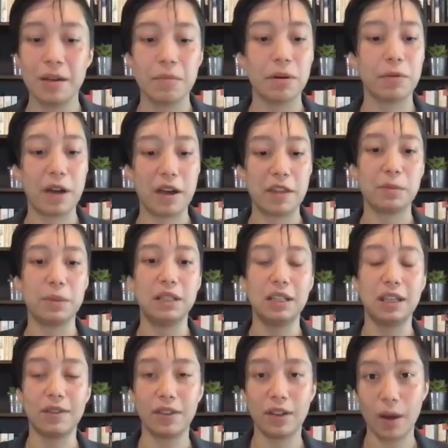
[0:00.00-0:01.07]
but rather be
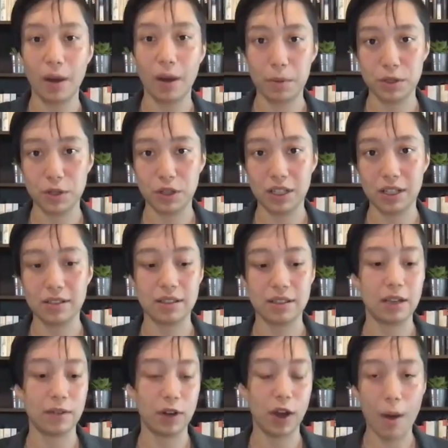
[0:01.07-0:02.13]
given opportunities and
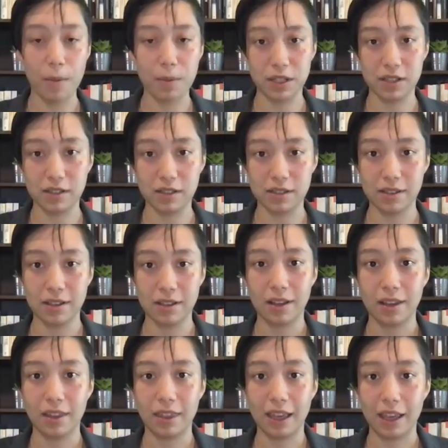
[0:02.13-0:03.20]
given options
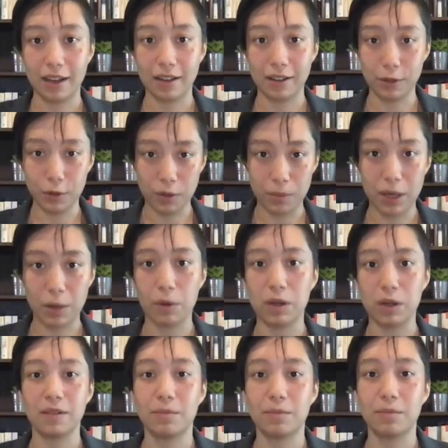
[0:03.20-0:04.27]
that you can
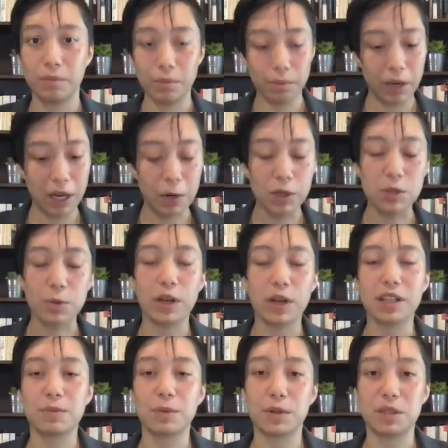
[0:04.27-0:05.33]
pick which one
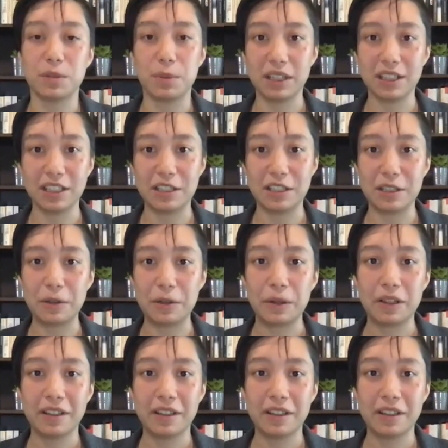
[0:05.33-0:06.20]
is most appealing to you,